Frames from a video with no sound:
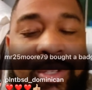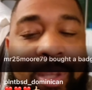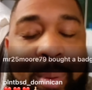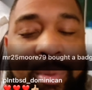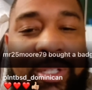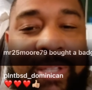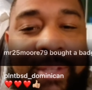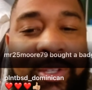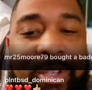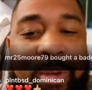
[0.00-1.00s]
You know, some people
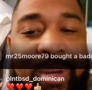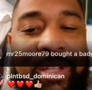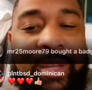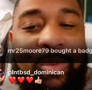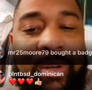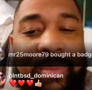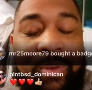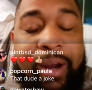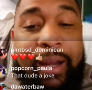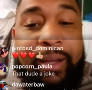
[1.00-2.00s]
just hate you so much they
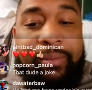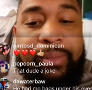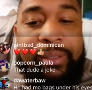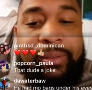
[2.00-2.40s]
want to be right.